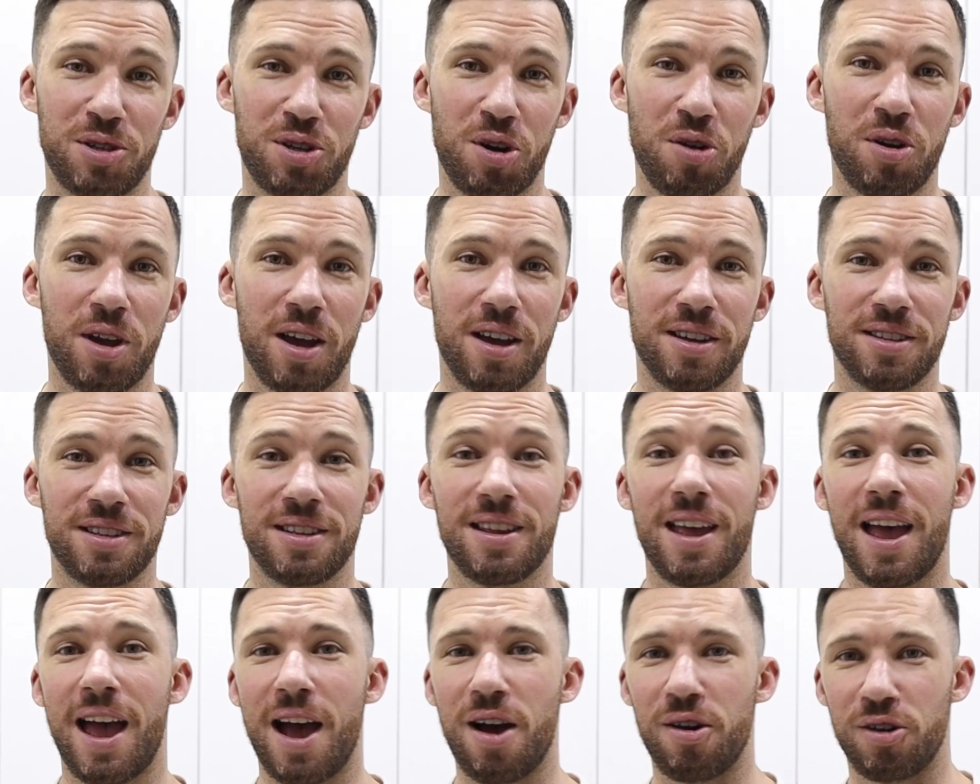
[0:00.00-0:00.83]
show you guys
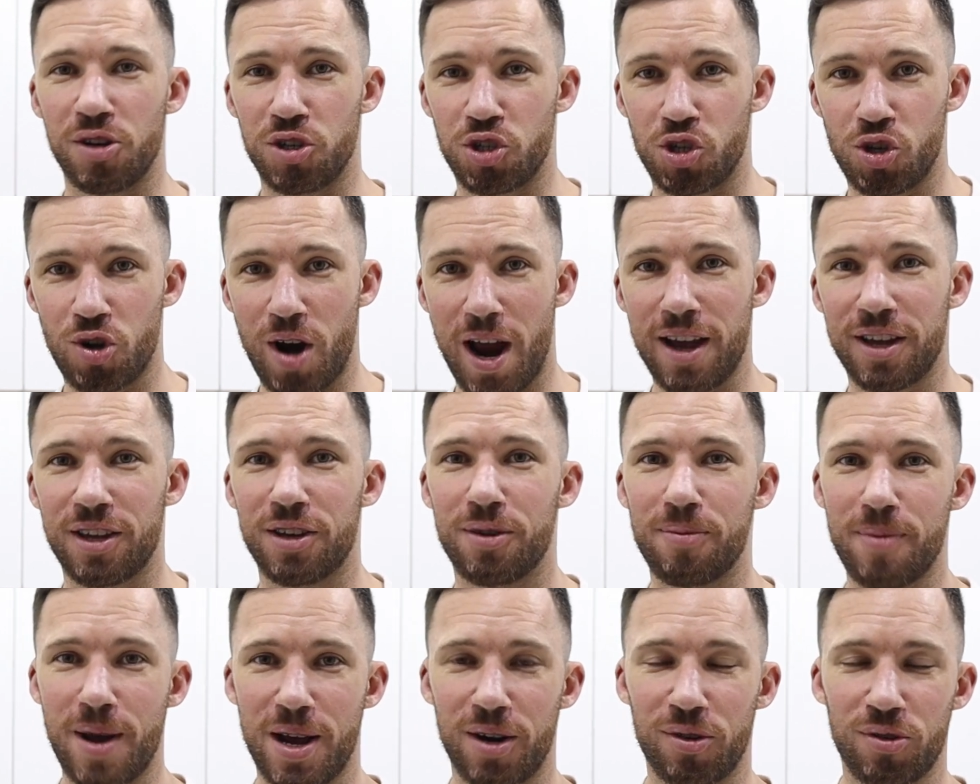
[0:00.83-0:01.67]
how to track
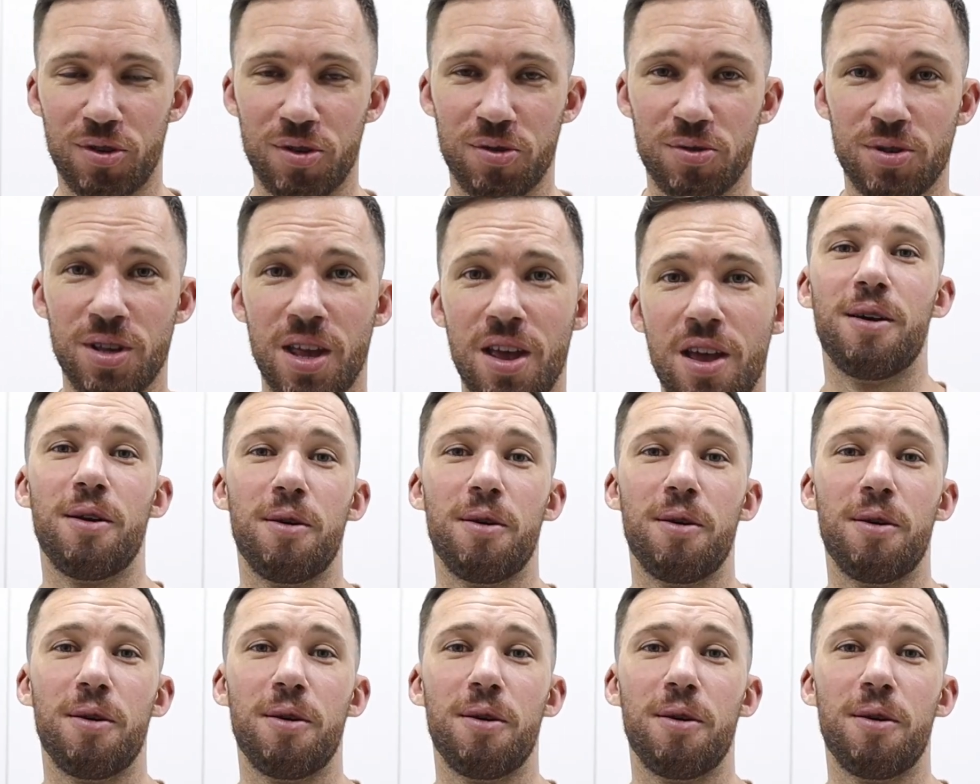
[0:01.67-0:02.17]
your macros.